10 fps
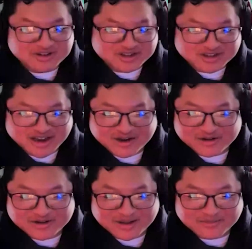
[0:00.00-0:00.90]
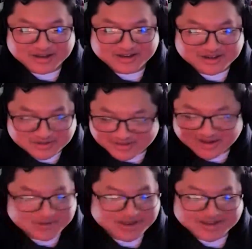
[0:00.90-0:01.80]
good. I heard, you said
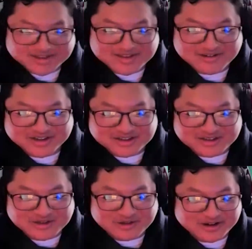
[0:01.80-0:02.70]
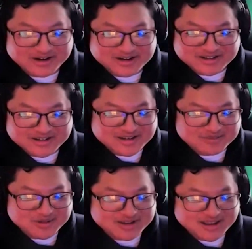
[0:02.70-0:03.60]
it was like snowing in New York,
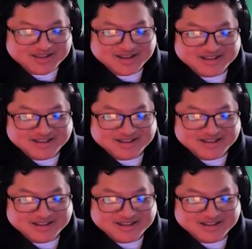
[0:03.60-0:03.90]
but that's not